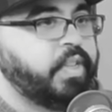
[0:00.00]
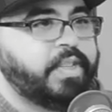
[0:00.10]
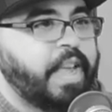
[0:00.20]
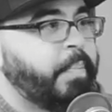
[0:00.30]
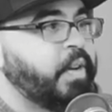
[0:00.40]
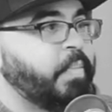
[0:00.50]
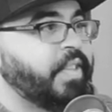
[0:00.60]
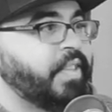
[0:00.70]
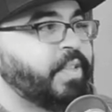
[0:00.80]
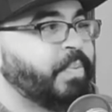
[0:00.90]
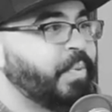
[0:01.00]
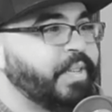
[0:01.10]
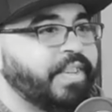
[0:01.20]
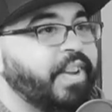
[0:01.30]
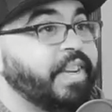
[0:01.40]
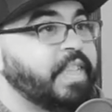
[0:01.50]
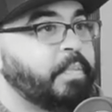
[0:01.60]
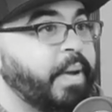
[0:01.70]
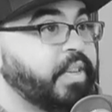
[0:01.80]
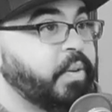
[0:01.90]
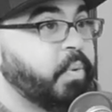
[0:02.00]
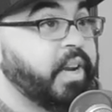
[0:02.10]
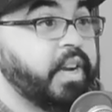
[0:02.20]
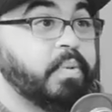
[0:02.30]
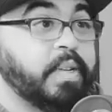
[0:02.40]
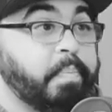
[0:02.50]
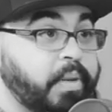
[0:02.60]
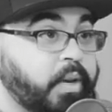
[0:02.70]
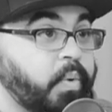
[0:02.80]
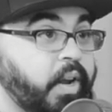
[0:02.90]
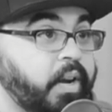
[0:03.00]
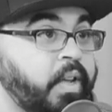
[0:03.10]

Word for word: It just happened to be that this one was an unexpected one, and it was a big one.